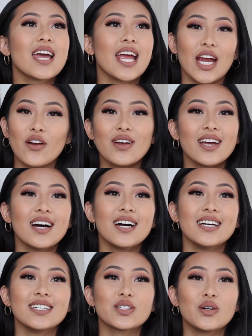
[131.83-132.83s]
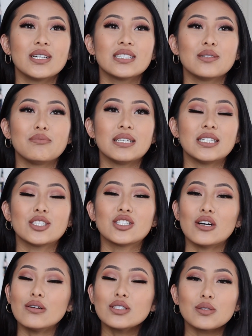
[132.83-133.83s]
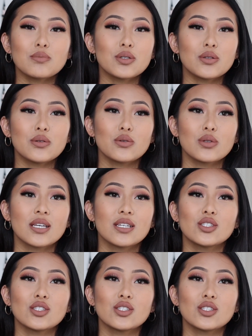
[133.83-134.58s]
area is going to be so smooth,